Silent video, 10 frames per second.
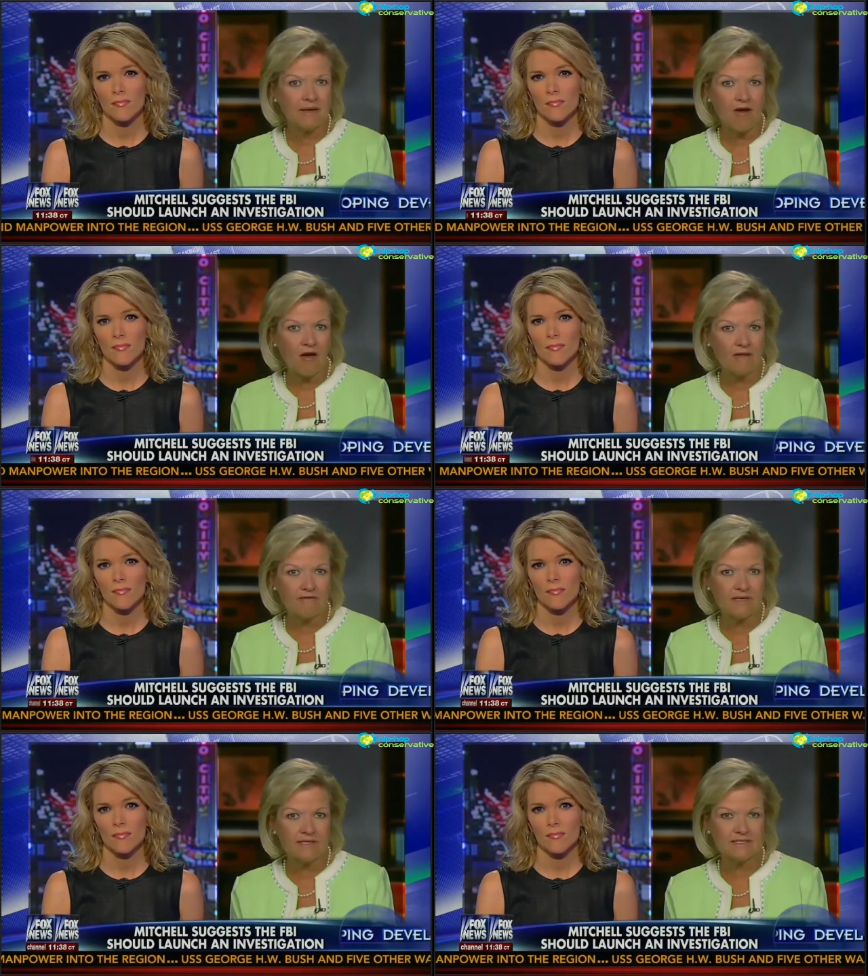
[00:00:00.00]
Speaker 1: all
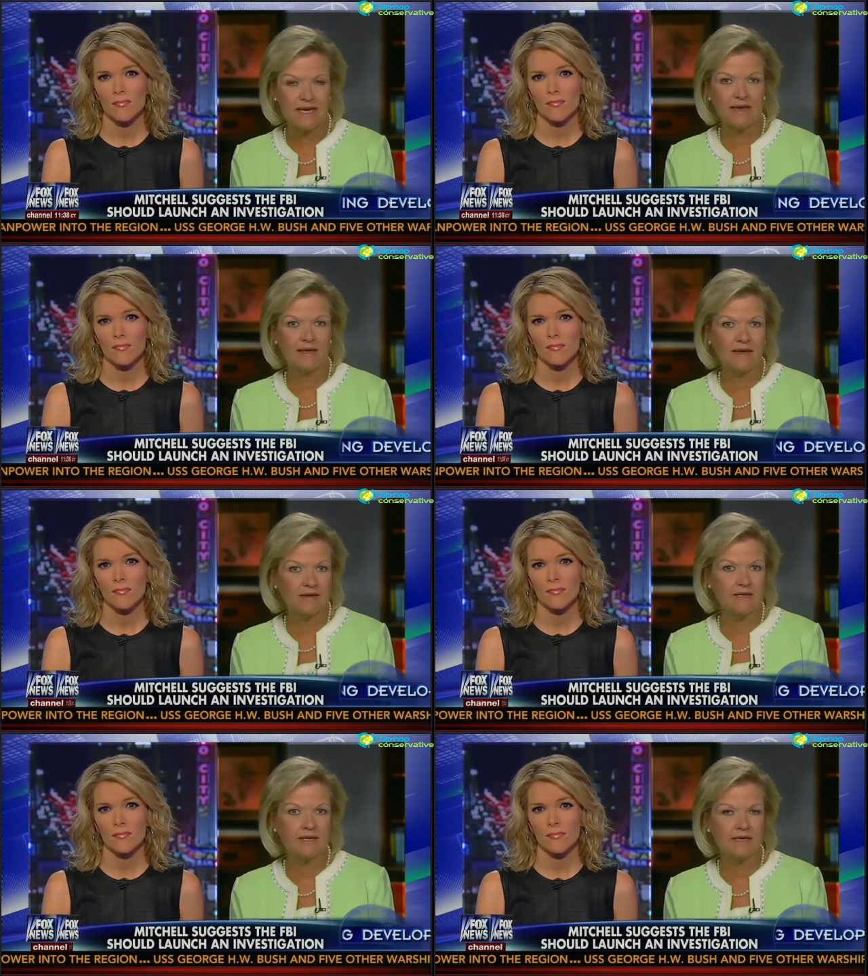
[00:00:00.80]
of this and,
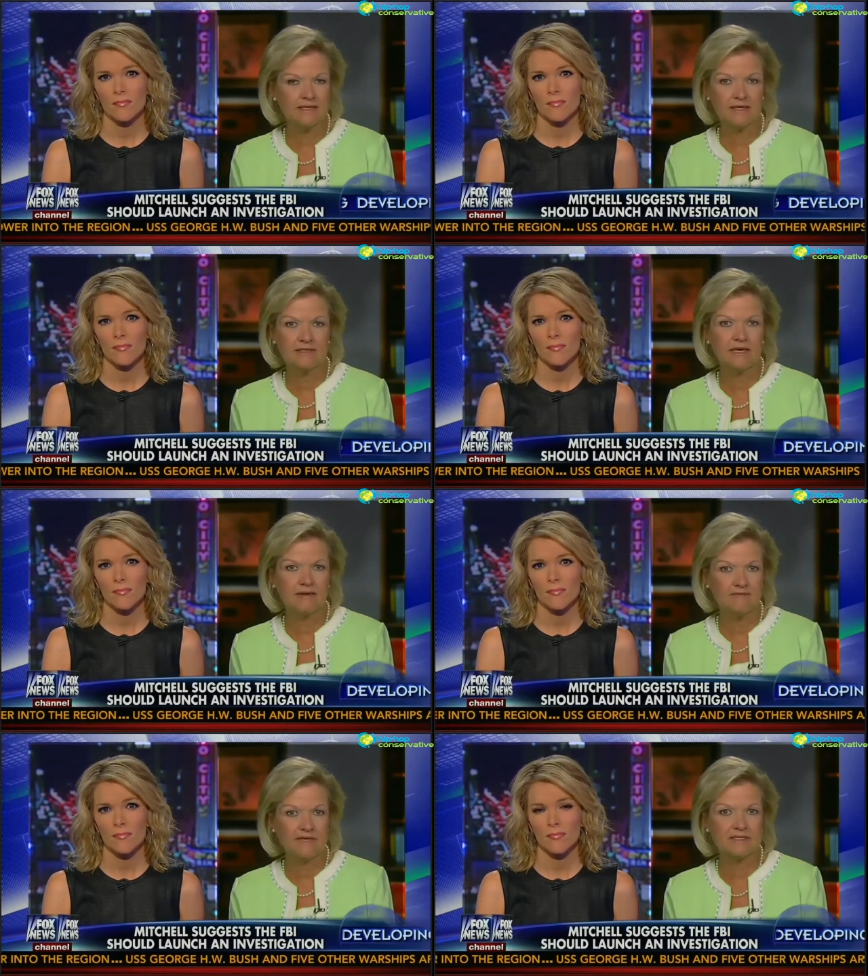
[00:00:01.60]
getting, and conducting an
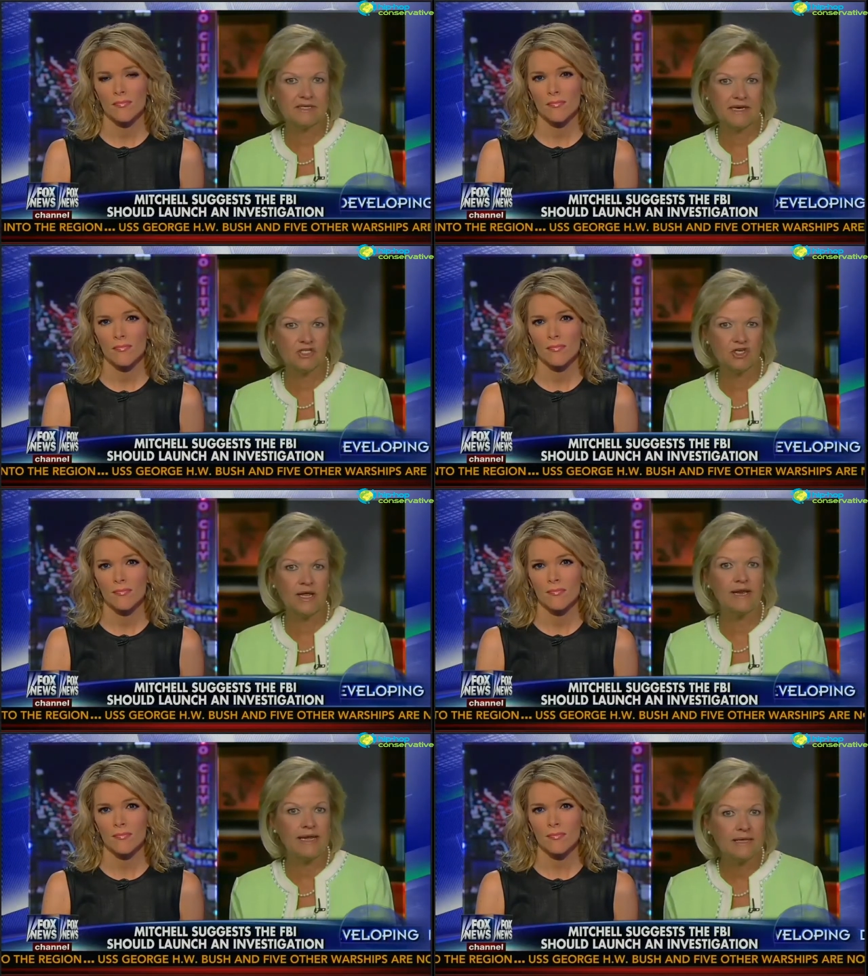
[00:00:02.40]
investigation,
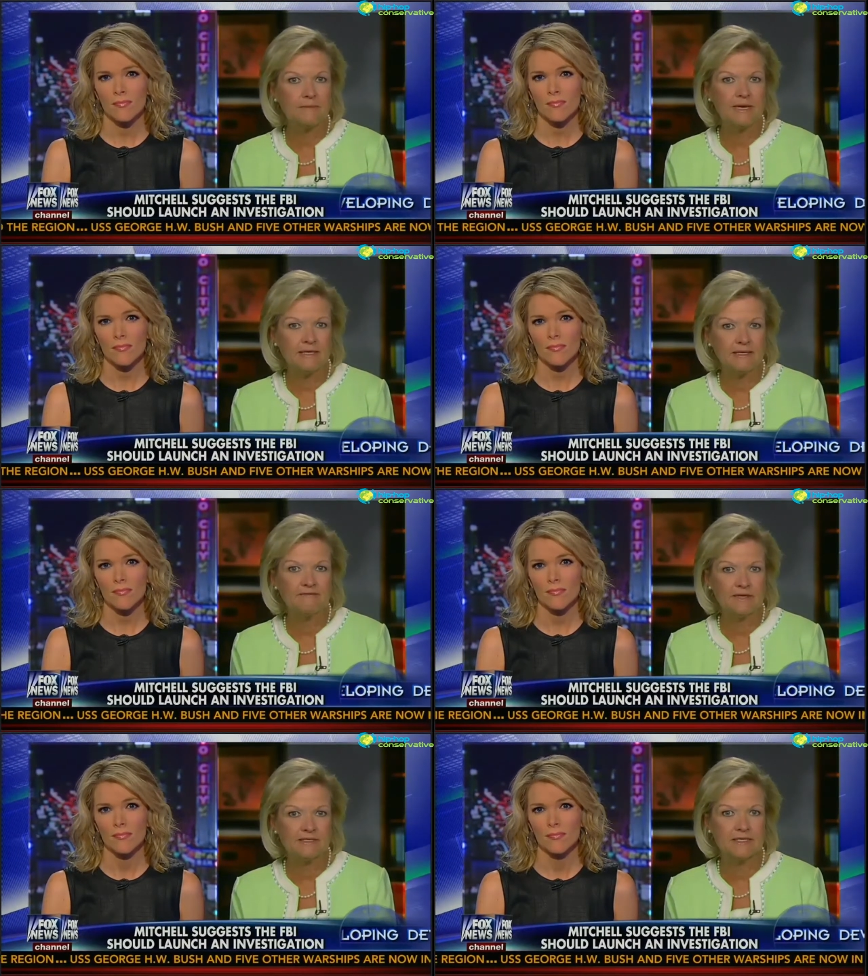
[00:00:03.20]
an independent
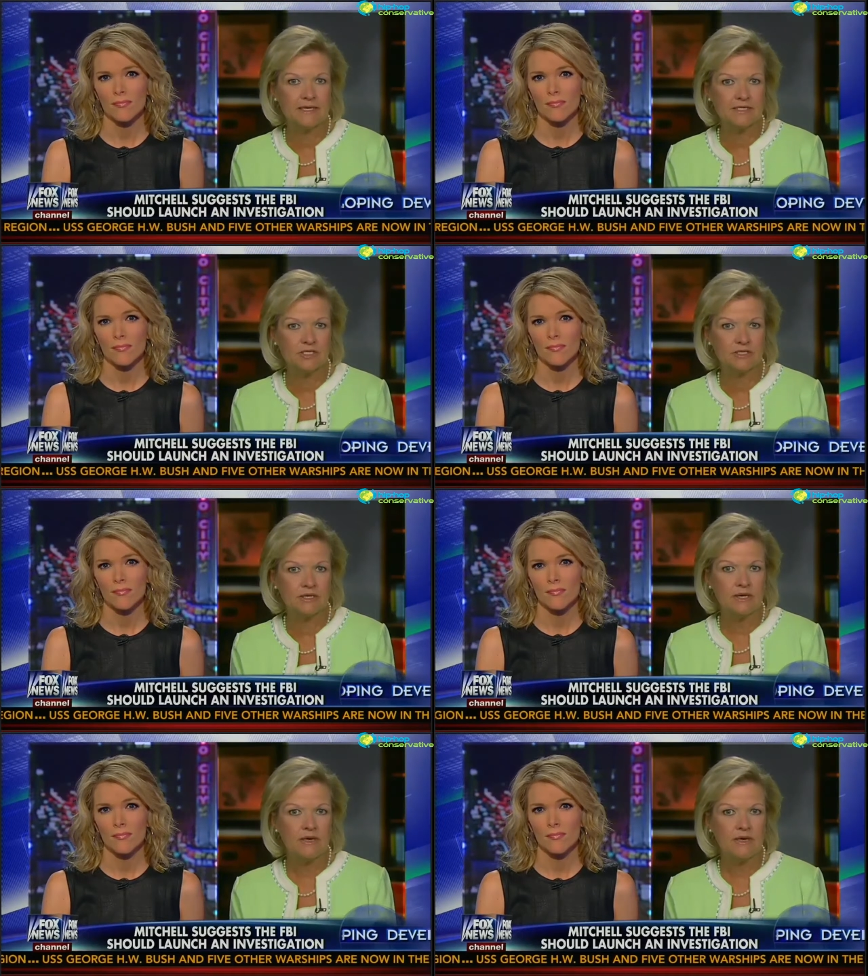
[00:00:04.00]
investigation.